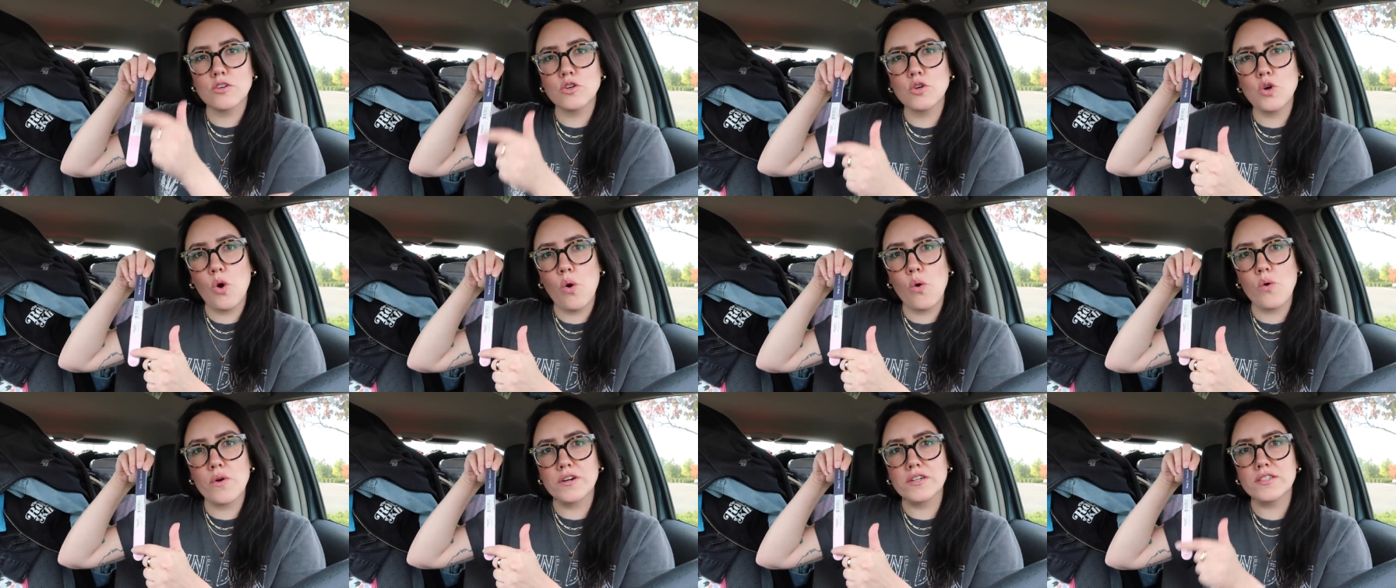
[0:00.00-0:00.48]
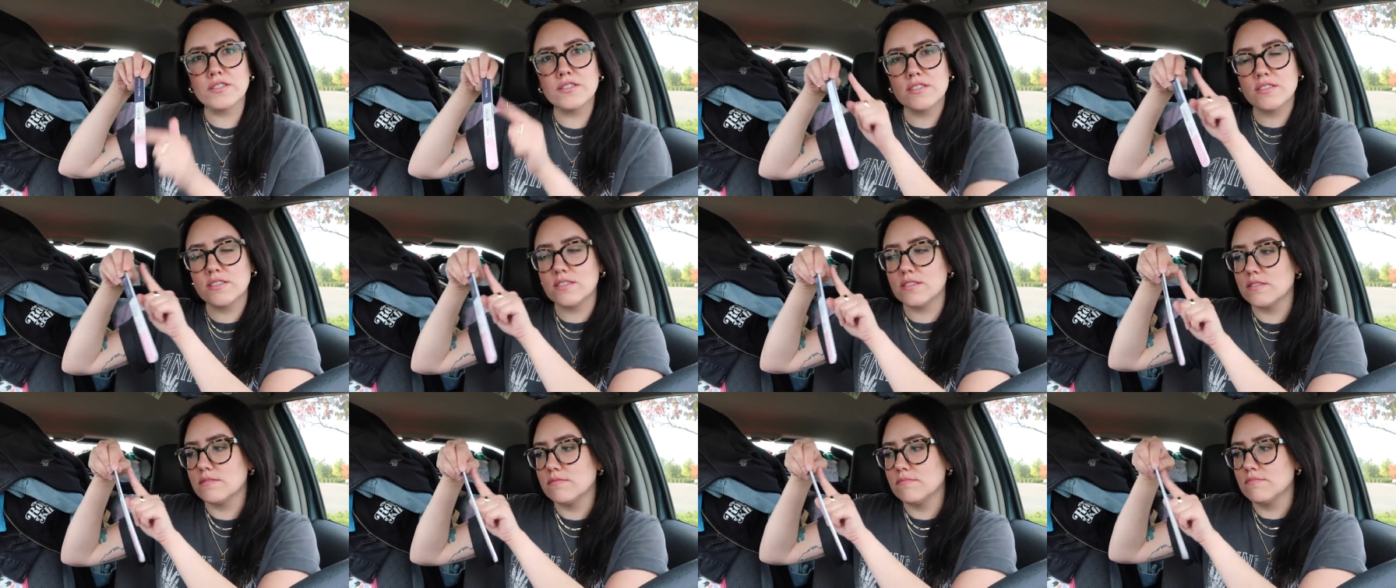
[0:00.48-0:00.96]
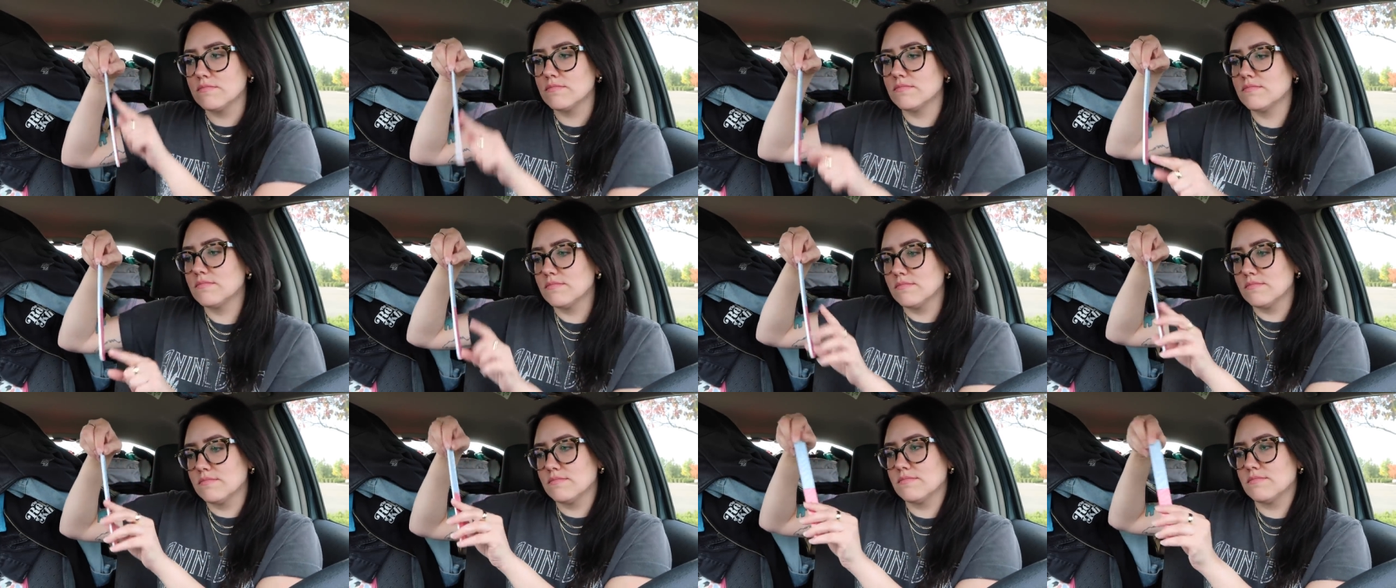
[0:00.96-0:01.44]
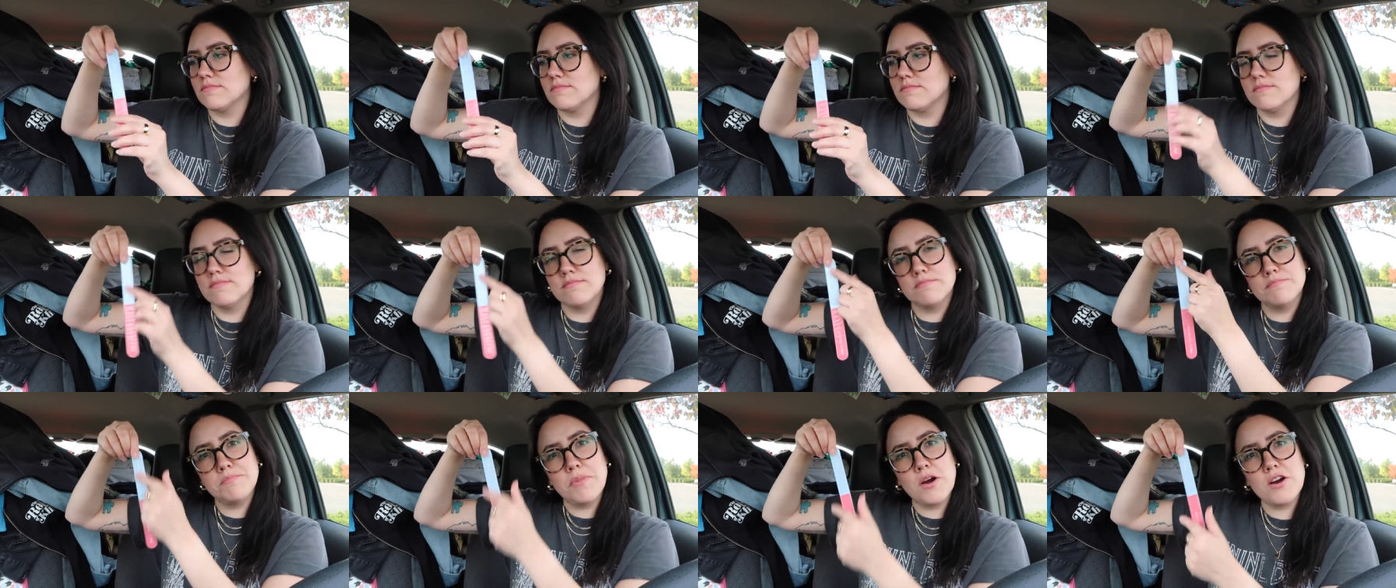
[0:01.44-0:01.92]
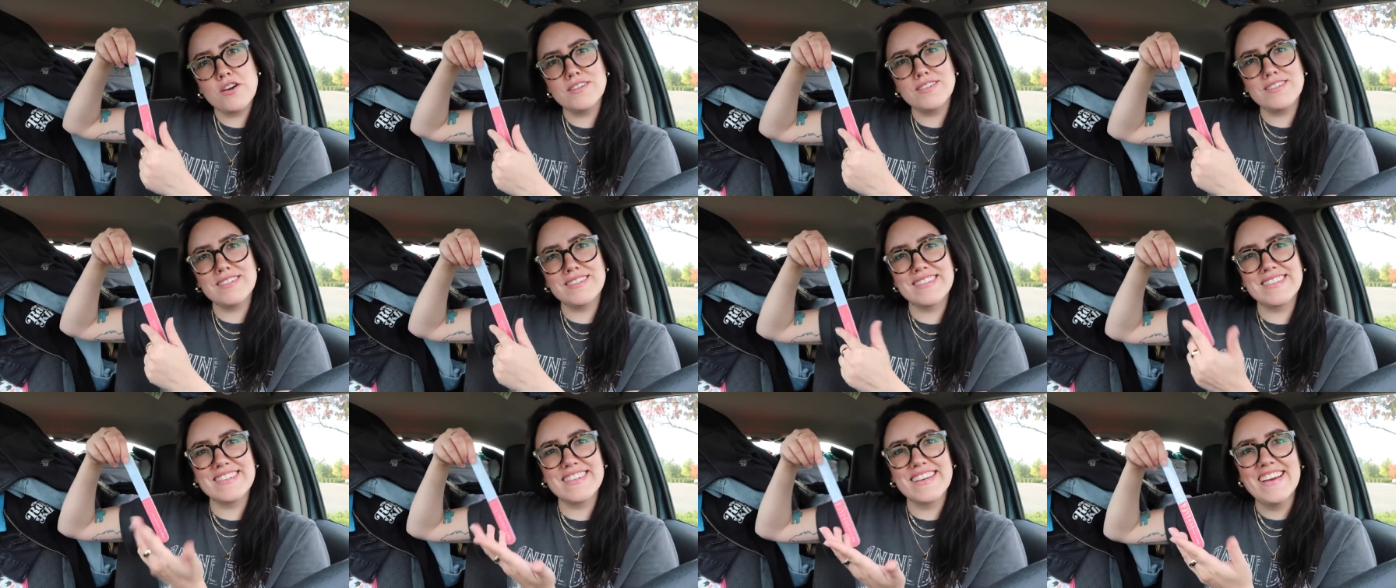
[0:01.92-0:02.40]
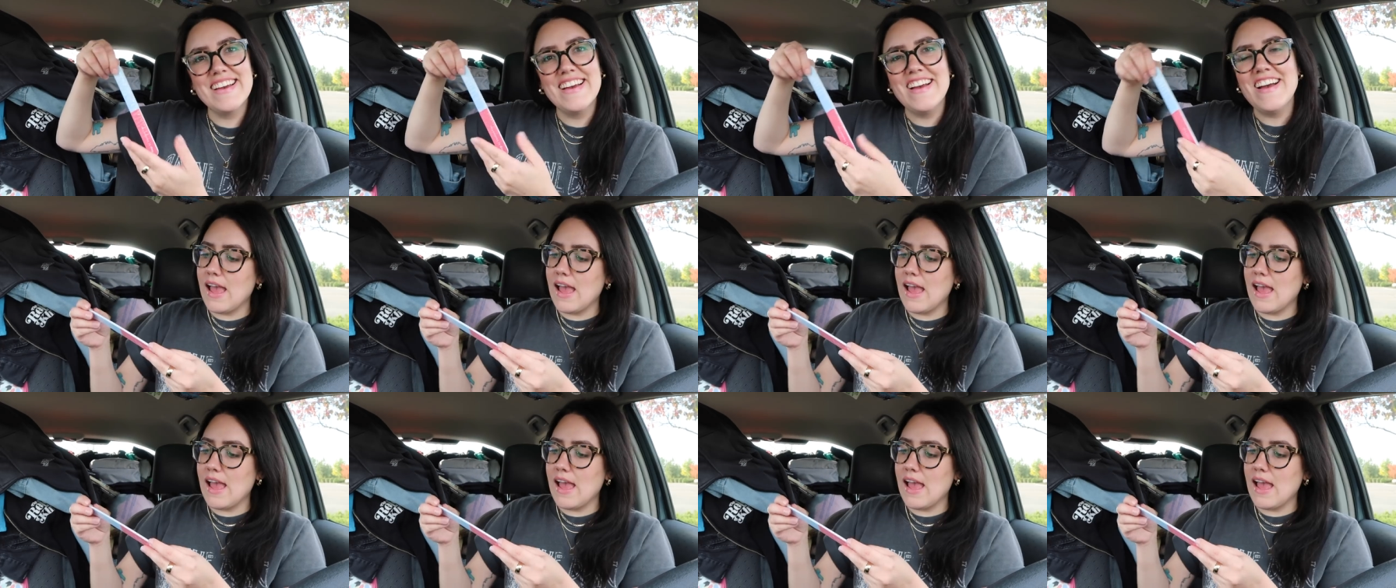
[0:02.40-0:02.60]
coarse parts.